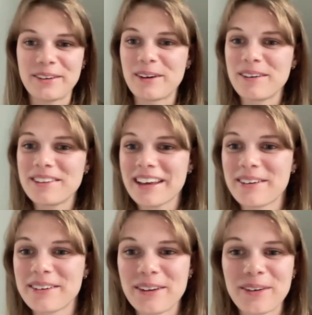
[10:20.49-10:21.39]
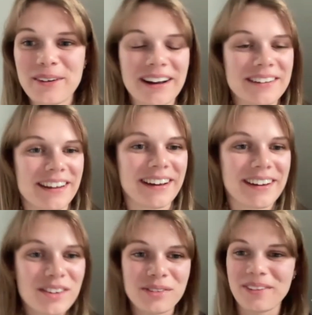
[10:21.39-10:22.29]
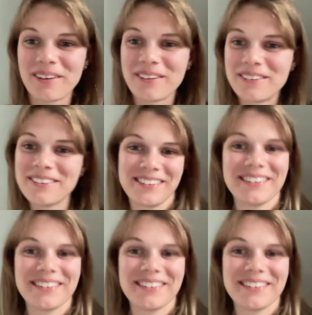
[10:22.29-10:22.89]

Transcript: can always count on no context for those